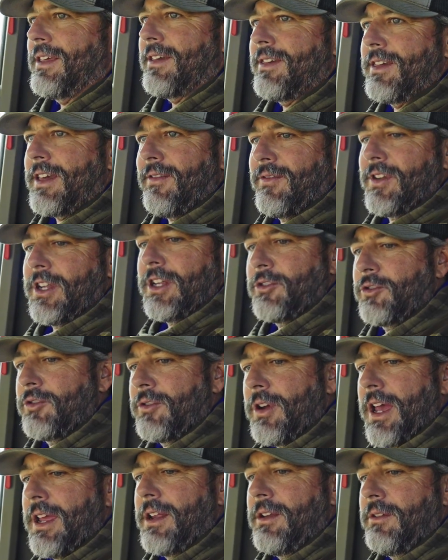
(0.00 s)
a 7-inch
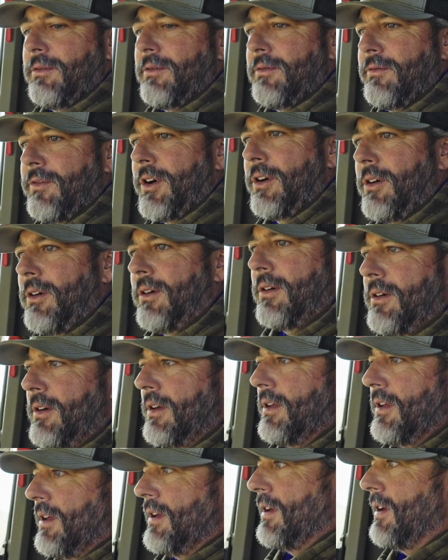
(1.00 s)
rainfall
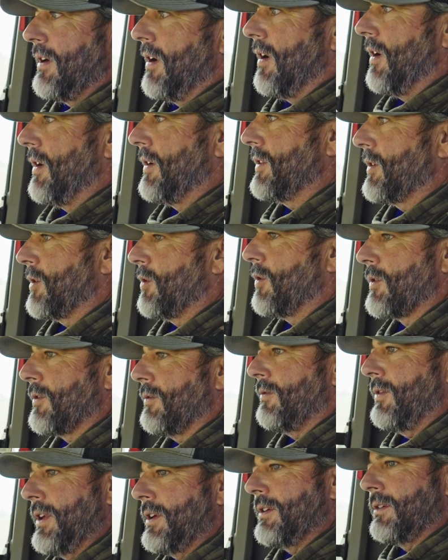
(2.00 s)
on the
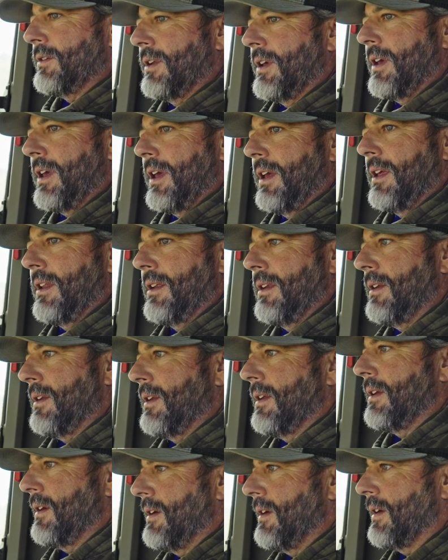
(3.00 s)
cornfield, and
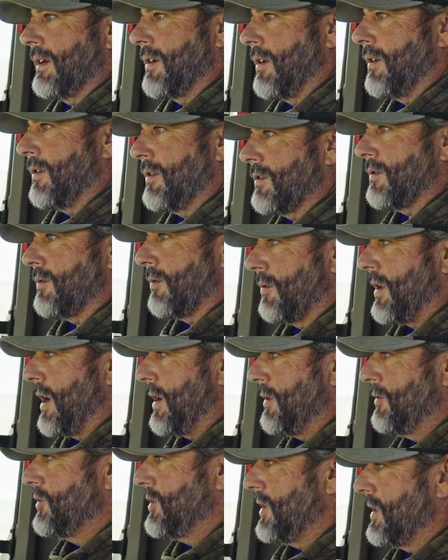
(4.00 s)
it caused
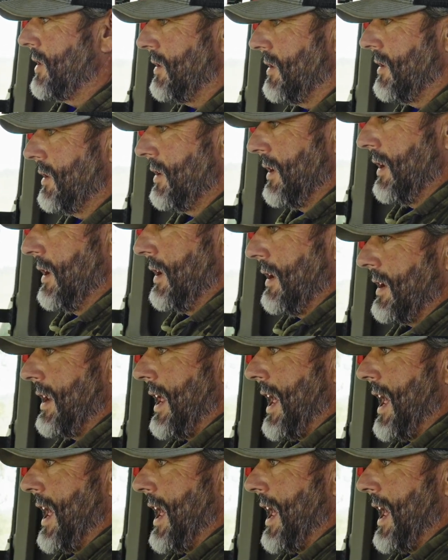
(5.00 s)
erosion to